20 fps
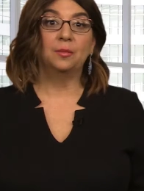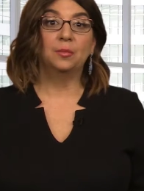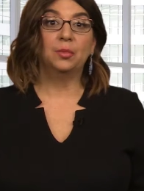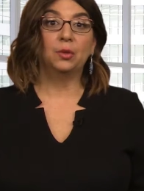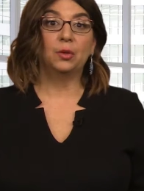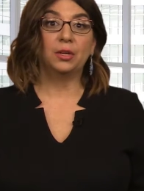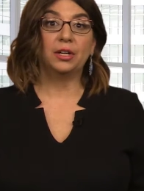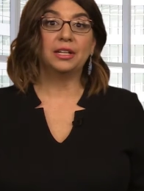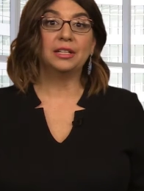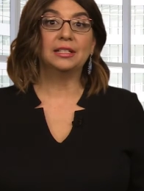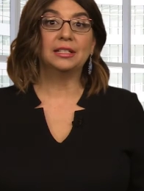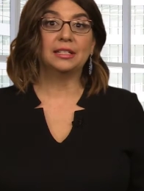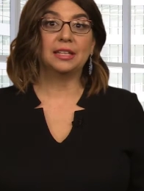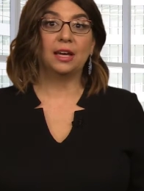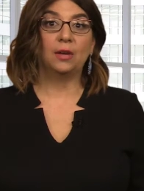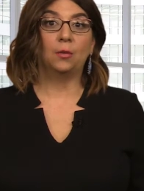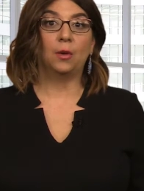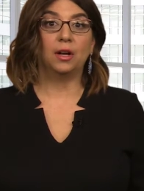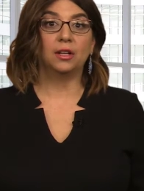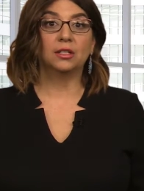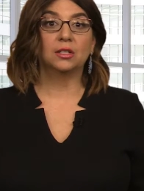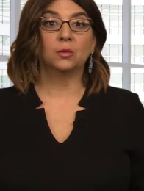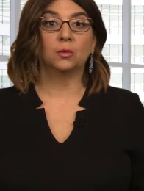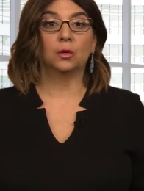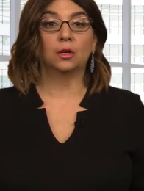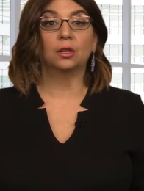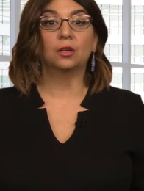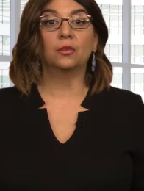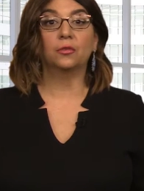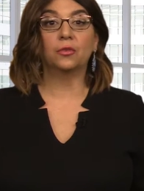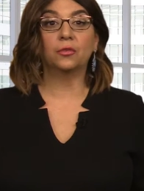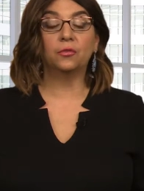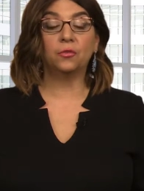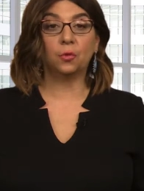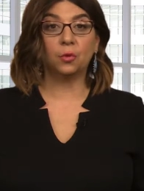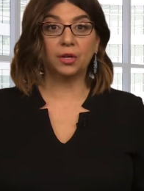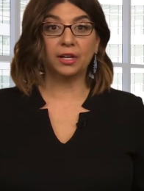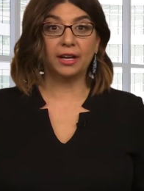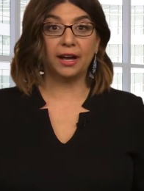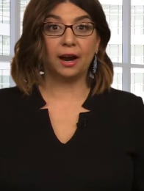employee instead wants to work over
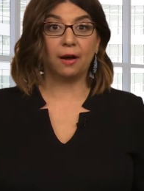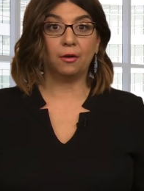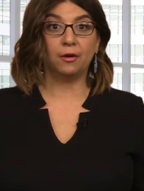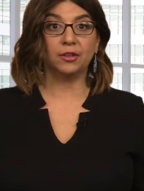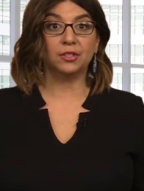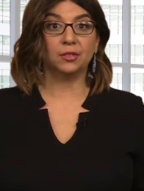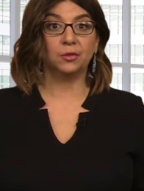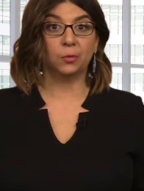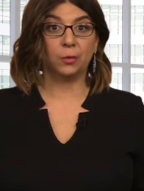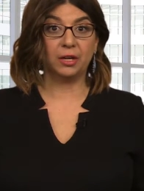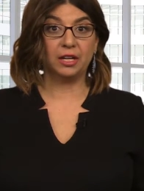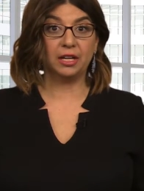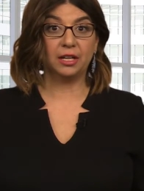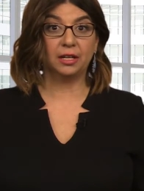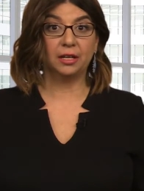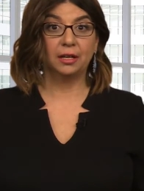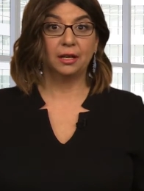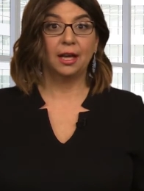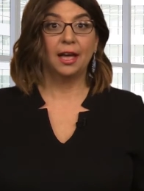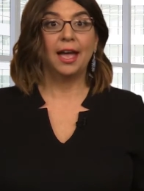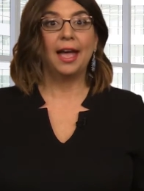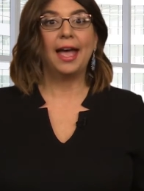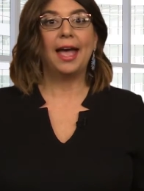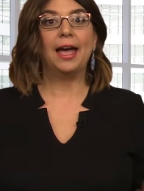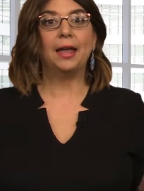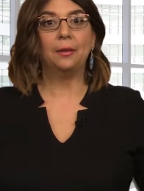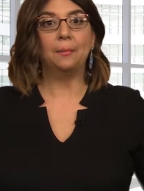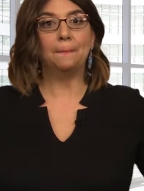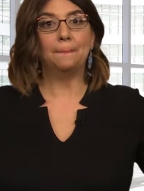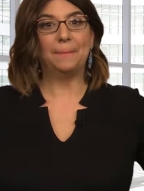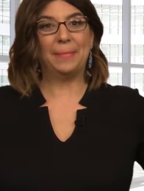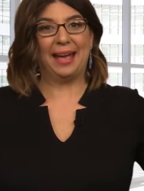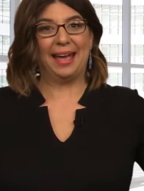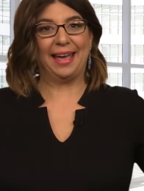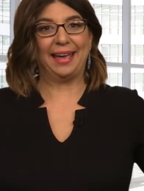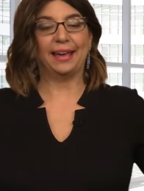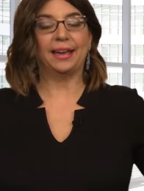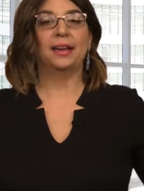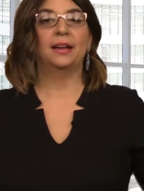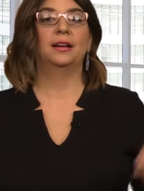40 hours in a week and
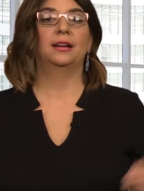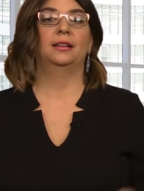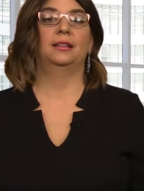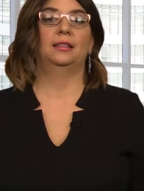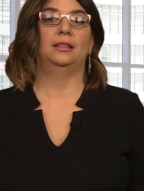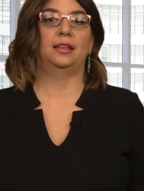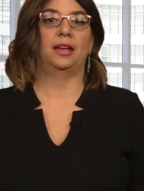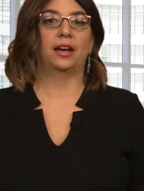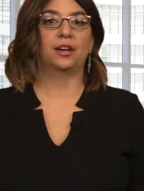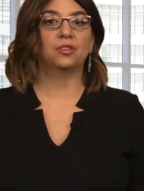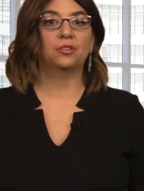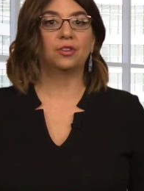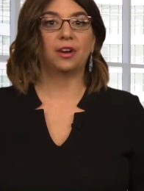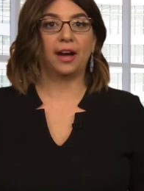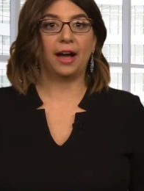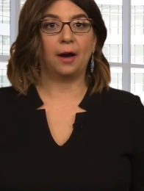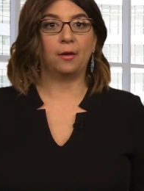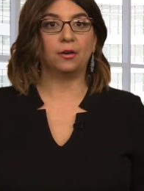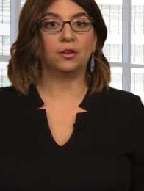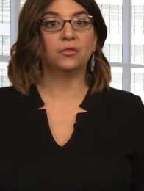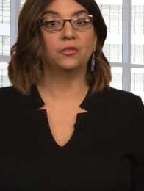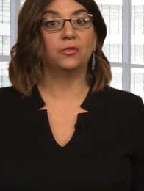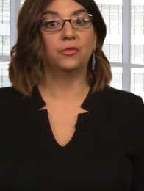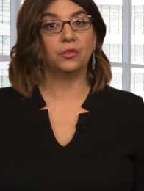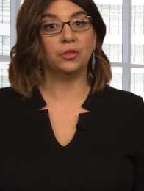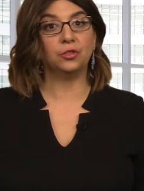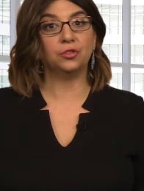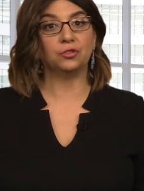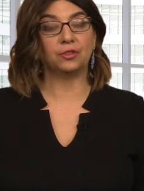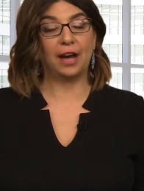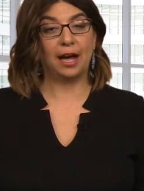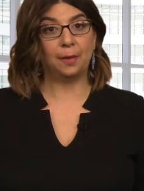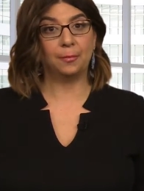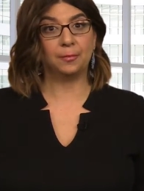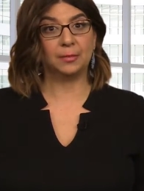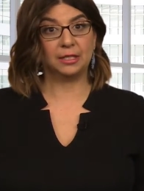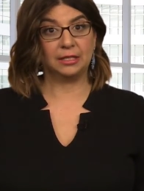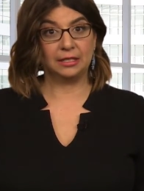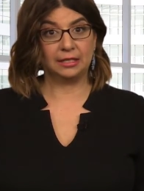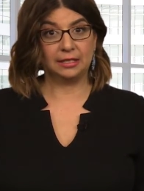bank the extra hours for future
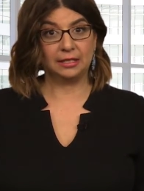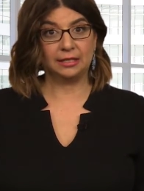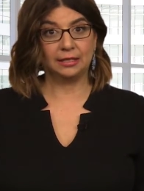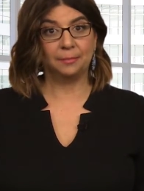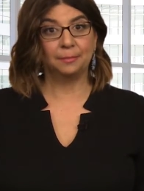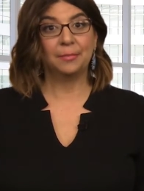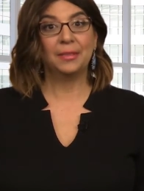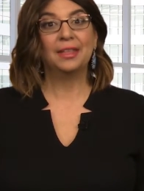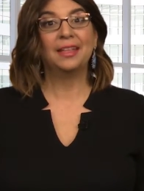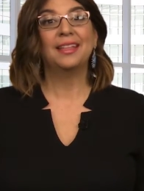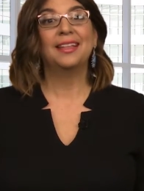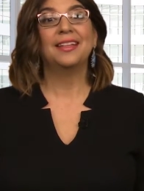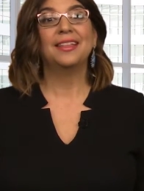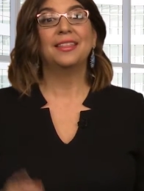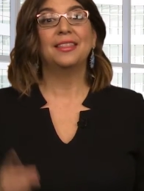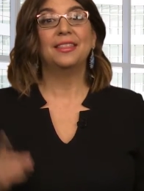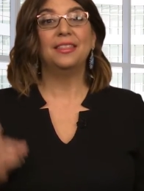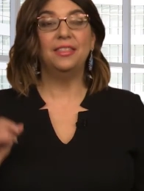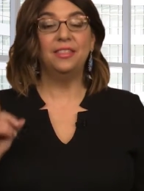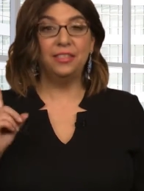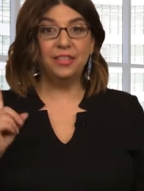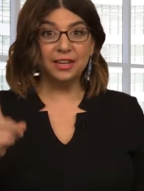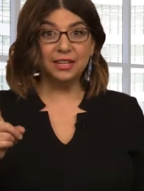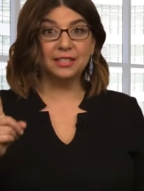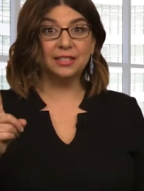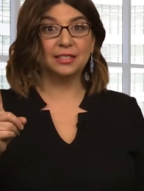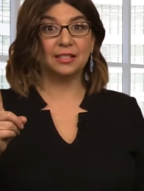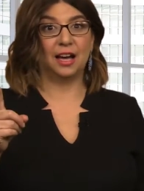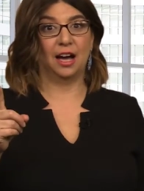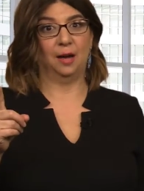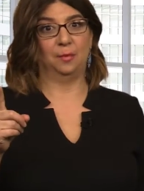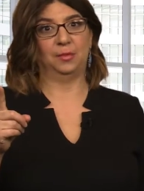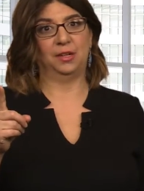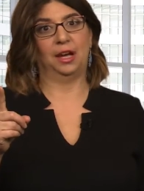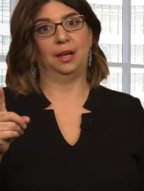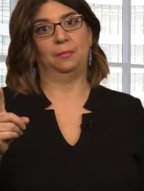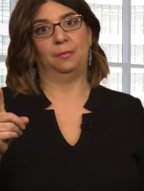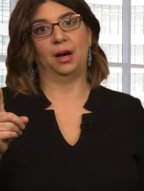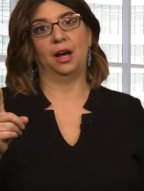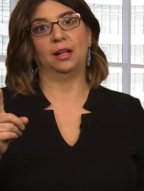absences. This comp
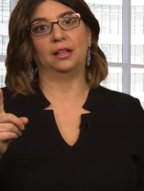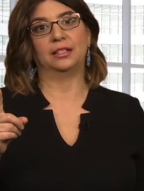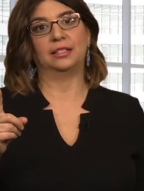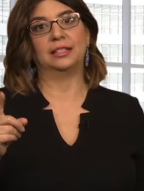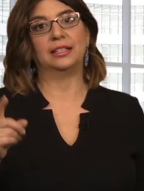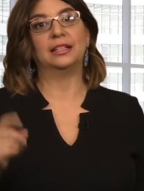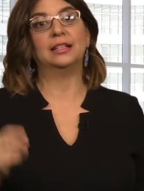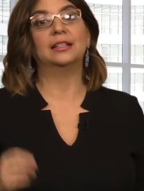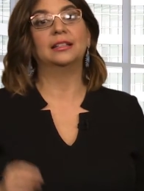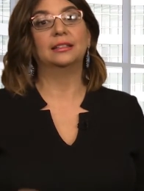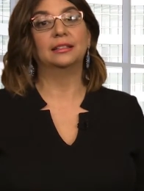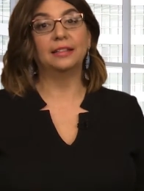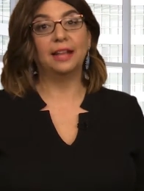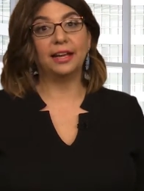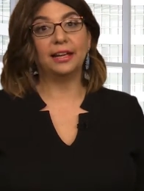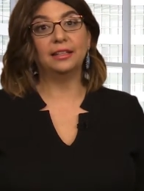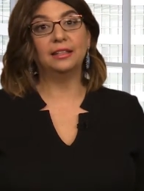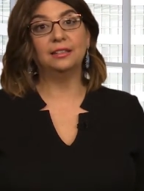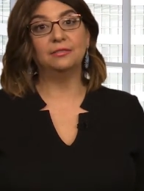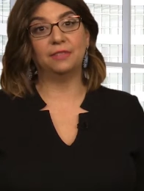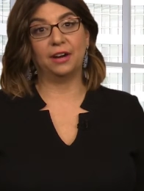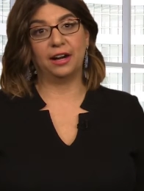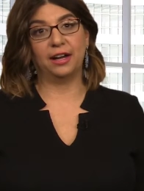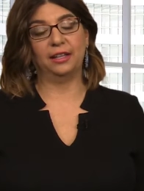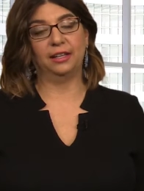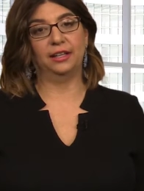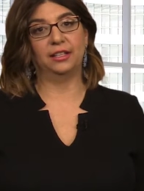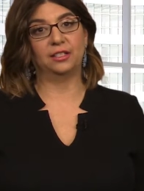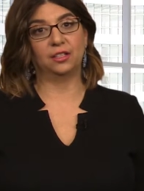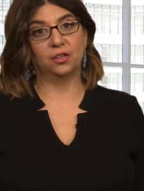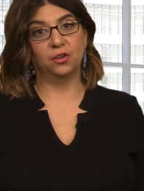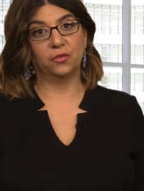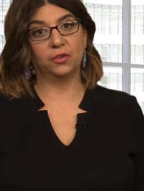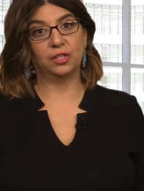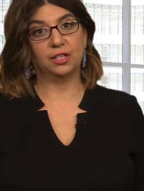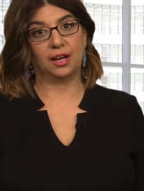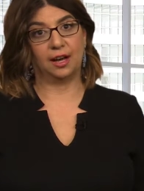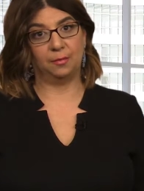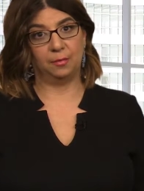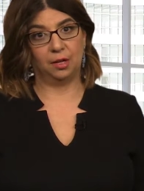time policy likely violates
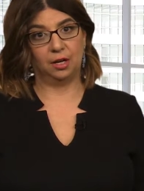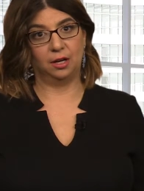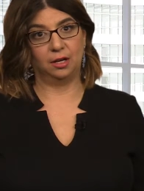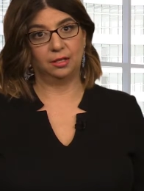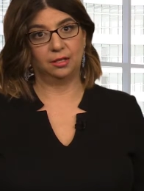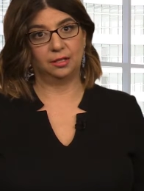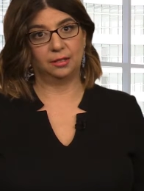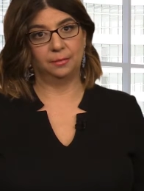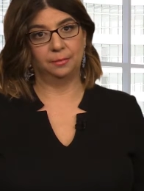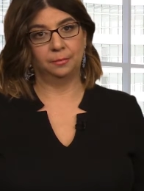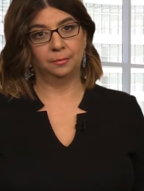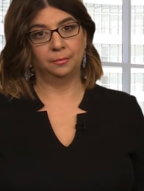overtime laws.